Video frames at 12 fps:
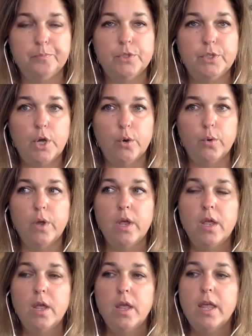So
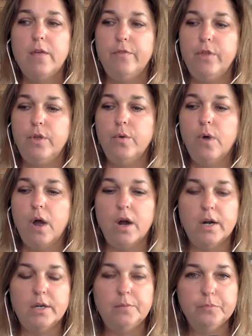if you
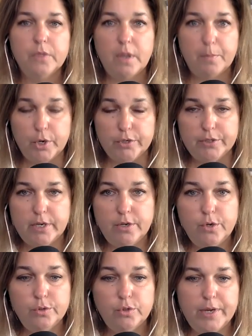are the
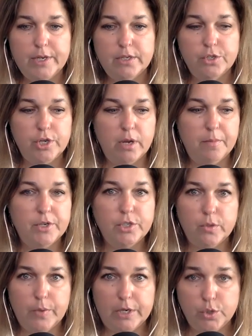person who's going to the gym and
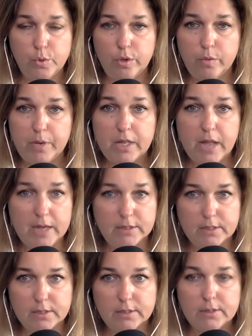doing 2 or 3
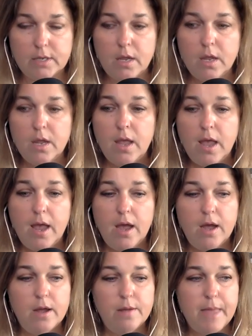classes
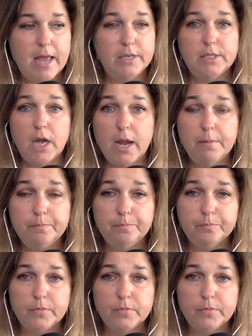at a time,